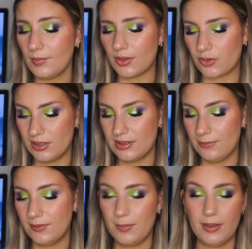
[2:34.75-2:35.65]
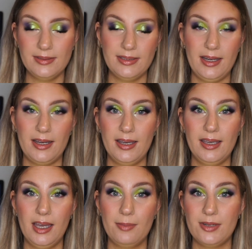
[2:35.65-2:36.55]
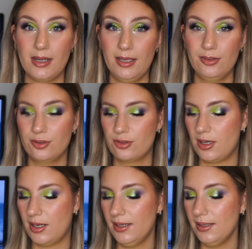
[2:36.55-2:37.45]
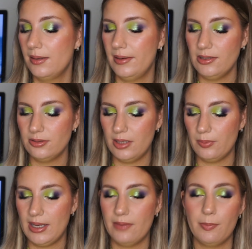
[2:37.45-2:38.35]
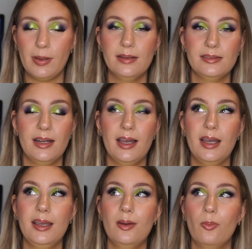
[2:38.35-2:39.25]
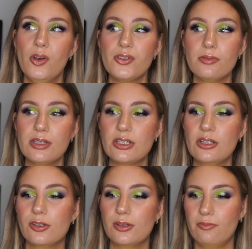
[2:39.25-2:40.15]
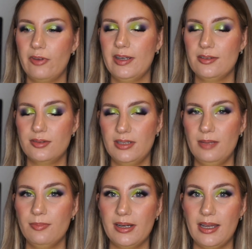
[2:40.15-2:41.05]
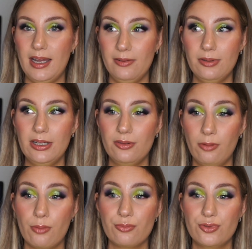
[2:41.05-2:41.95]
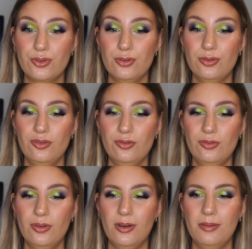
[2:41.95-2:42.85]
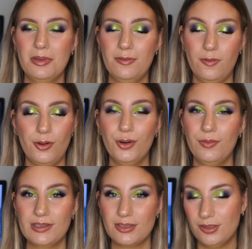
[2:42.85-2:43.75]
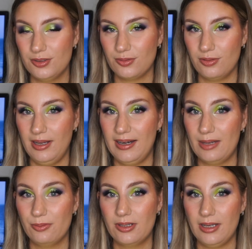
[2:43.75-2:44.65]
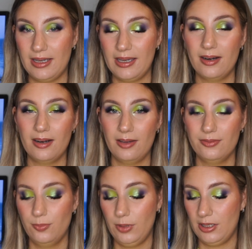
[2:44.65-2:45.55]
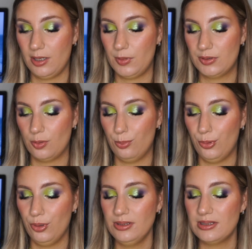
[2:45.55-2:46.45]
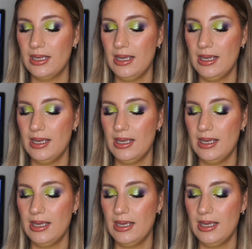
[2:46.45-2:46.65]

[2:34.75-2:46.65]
So it's definitely a palette that I am dying to try. Next to that, we have a palette that I was originally not very interested in, but I have really grown to be fond of this color story, and I would again love to pick it up at some point.